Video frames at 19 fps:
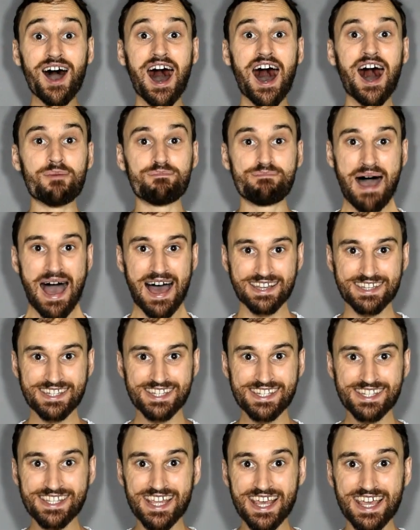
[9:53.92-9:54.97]
At Band
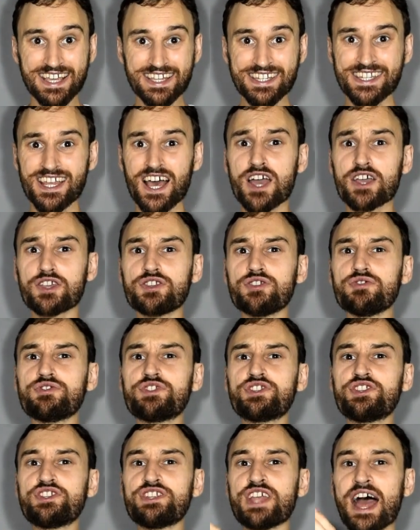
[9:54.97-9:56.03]
6, you
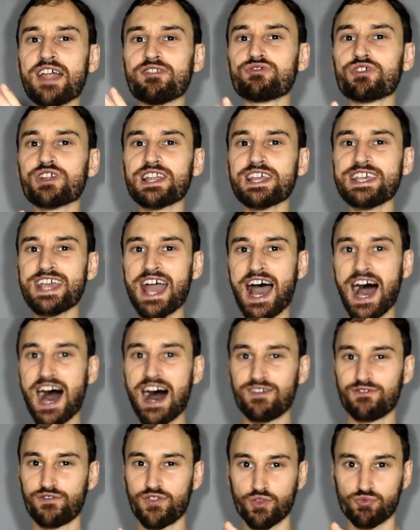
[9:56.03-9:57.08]
generally
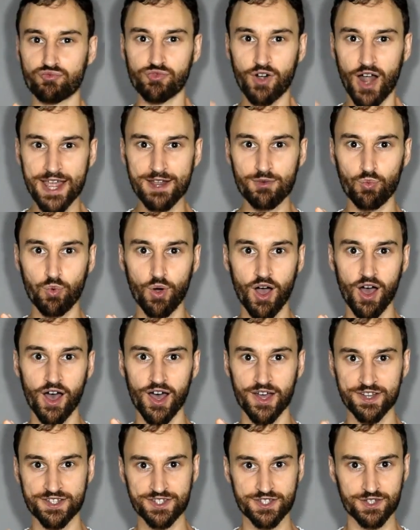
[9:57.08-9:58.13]
have the right
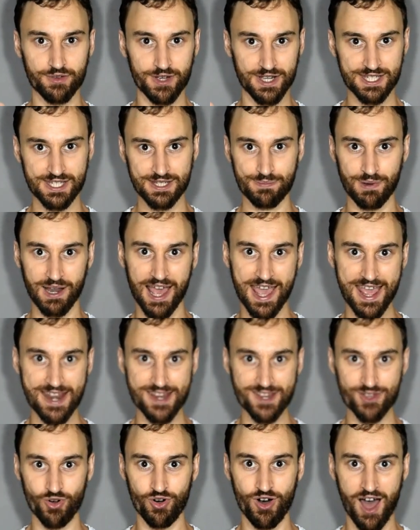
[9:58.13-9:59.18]
words to explain
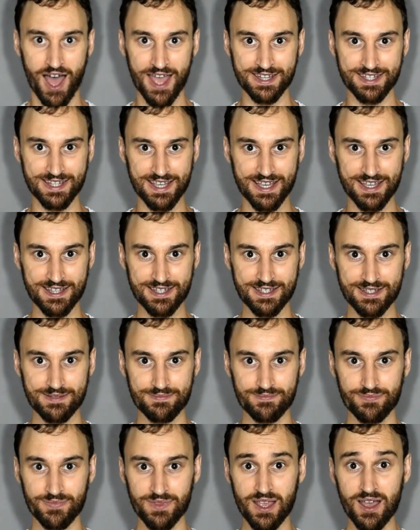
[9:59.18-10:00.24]
your ideas.
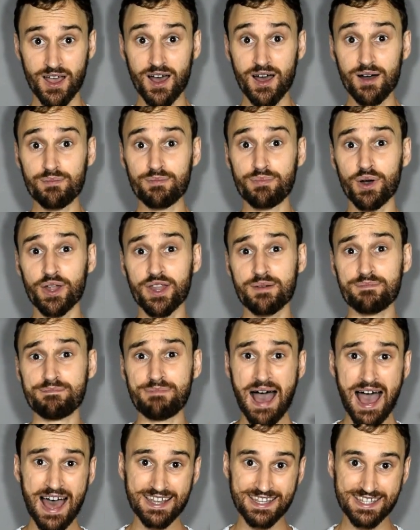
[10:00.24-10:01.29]
But at
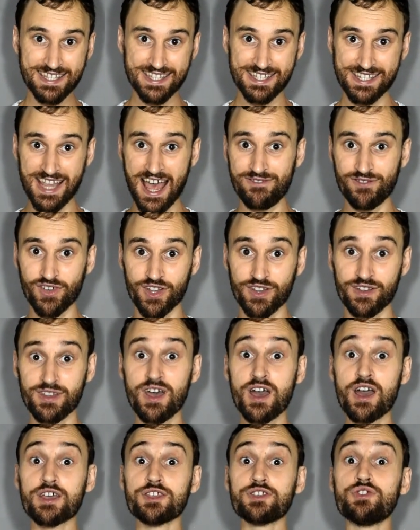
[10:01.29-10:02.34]
band 7,
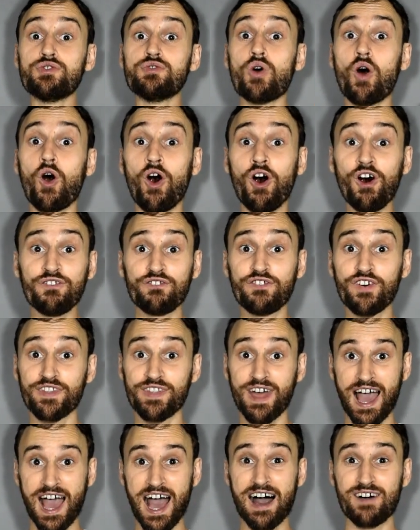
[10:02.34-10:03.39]
you often
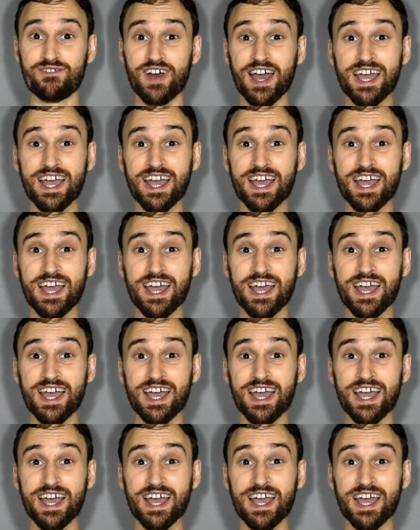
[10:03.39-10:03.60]
have